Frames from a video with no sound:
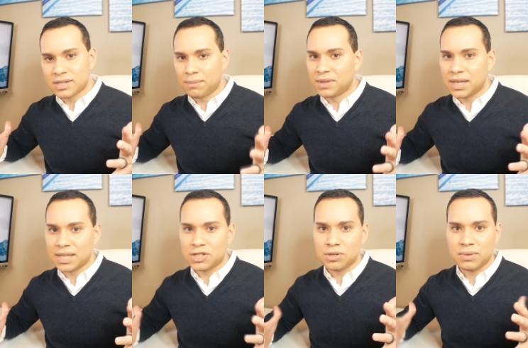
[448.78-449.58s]
something
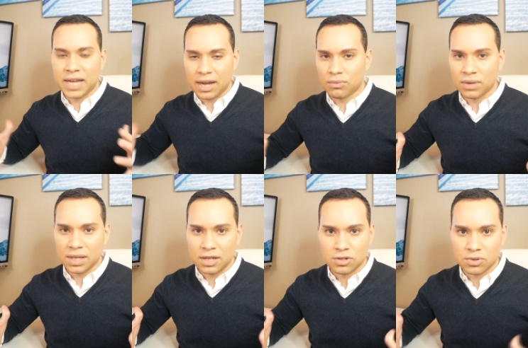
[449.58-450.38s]
that you can't
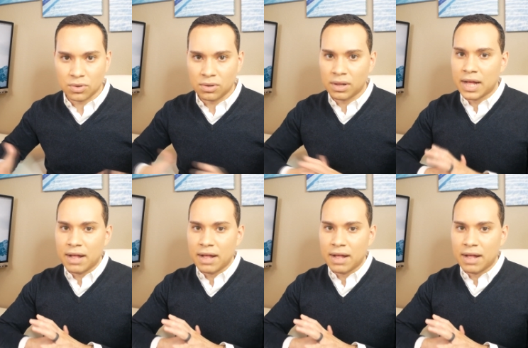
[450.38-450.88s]
really control.